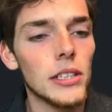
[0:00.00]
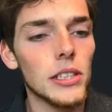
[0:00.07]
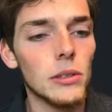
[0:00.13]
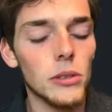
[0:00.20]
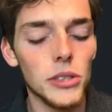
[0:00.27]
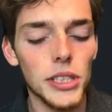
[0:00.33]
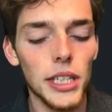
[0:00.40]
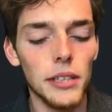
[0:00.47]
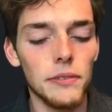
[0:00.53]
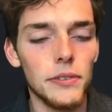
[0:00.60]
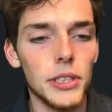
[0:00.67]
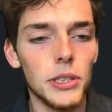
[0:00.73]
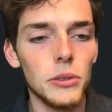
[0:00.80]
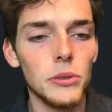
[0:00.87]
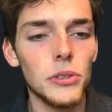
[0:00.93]
So we'll say
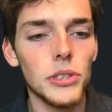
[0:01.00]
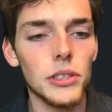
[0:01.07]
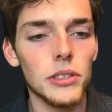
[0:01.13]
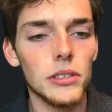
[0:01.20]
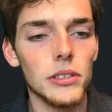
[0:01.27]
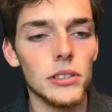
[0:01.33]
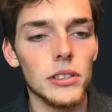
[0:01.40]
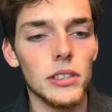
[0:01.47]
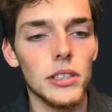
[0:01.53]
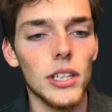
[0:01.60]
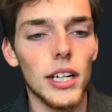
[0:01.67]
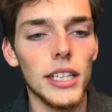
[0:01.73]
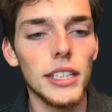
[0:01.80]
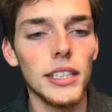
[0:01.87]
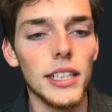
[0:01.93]
views
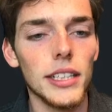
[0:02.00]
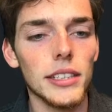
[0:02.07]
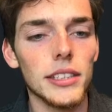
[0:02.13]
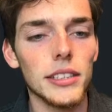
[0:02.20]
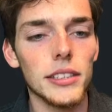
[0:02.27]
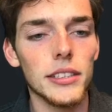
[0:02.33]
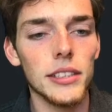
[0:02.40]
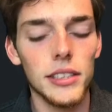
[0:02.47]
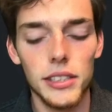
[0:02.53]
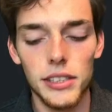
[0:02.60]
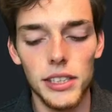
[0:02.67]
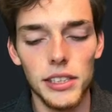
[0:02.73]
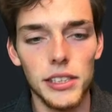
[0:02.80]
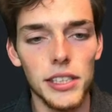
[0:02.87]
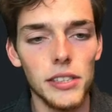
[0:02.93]
dot index,
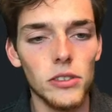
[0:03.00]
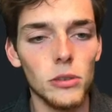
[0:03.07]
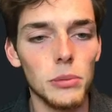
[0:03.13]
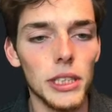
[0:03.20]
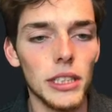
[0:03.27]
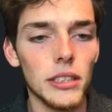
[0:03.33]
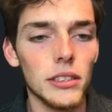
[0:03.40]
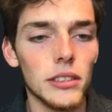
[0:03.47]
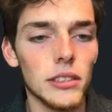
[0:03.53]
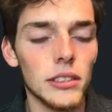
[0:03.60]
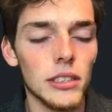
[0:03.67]
since this will be